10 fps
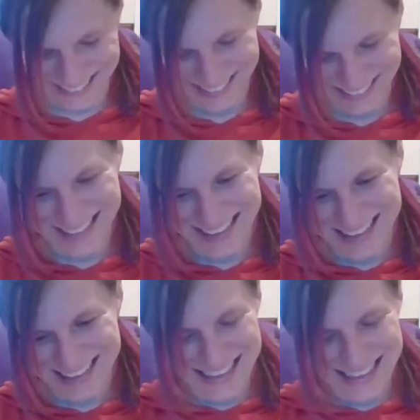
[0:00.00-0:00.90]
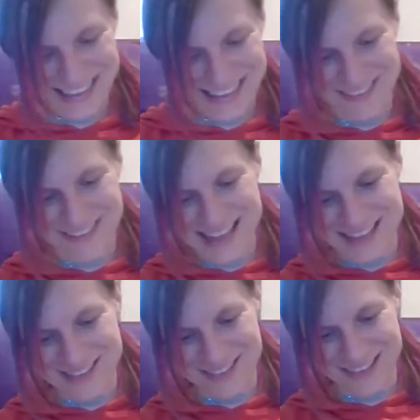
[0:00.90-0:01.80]
So
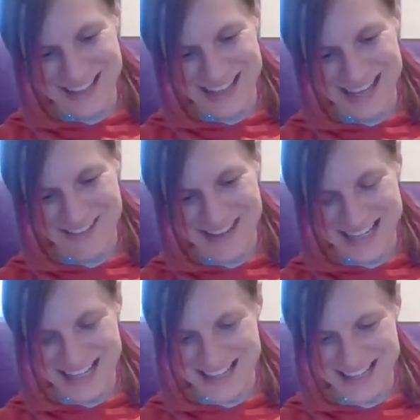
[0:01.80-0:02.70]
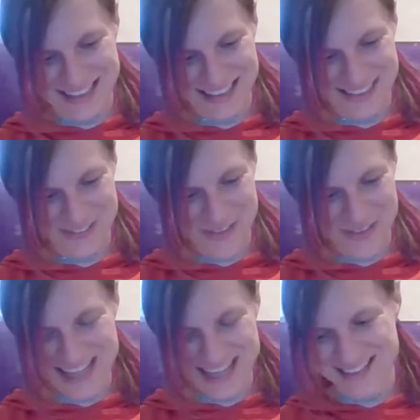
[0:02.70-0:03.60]
this is all looking really good from
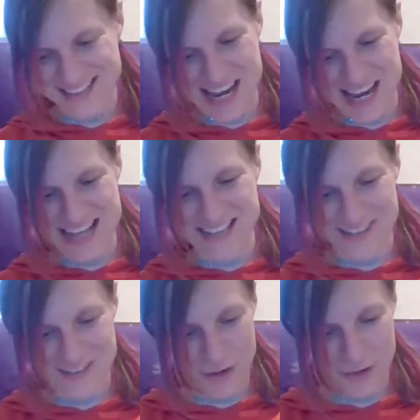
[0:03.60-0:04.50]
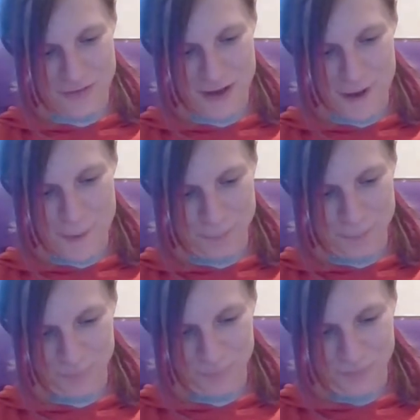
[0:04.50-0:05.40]
what I can see so far.
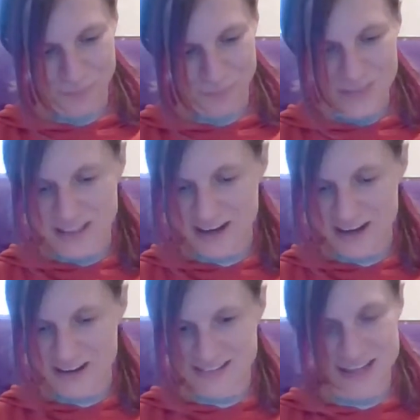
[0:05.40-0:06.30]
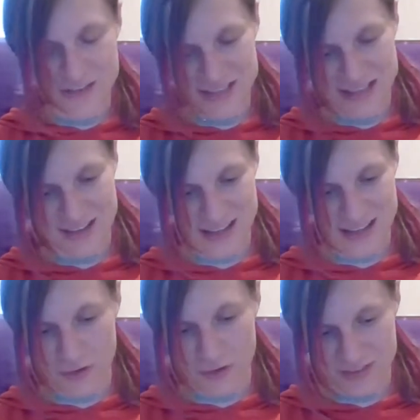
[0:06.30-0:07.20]
There is definitely
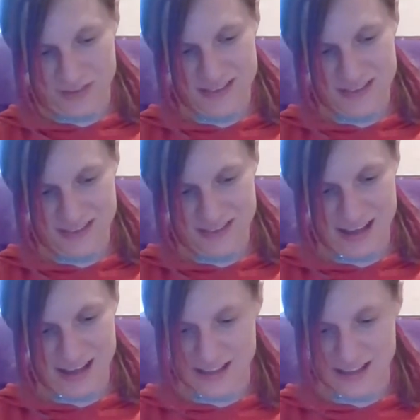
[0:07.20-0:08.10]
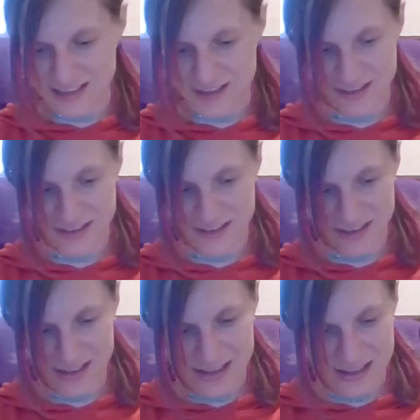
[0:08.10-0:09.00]
nothing obvious that, you know,
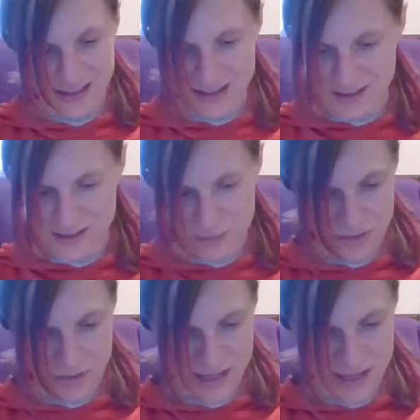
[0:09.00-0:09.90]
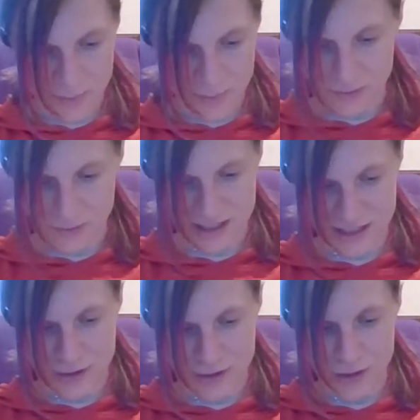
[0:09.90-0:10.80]
I'd want to pick up on
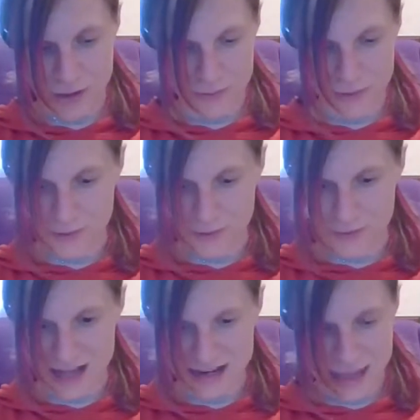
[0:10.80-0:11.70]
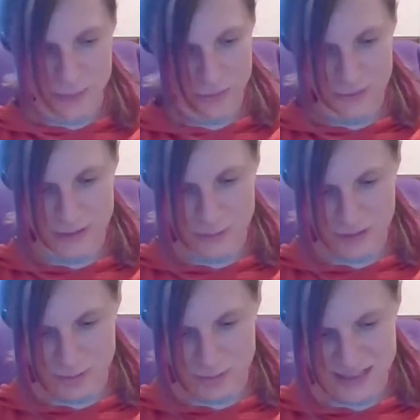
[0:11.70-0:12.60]
and go, no, that absolutely
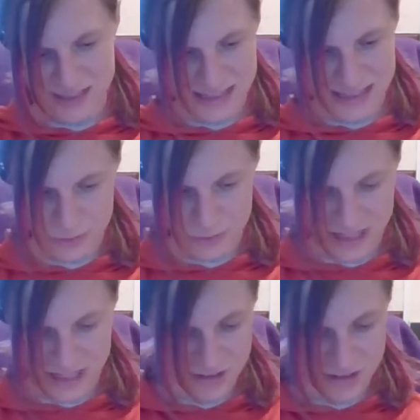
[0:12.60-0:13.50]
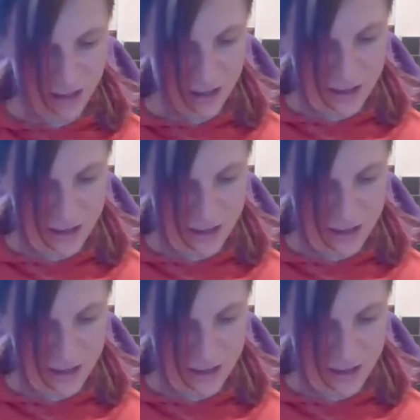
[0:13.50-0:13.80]
100% has to change.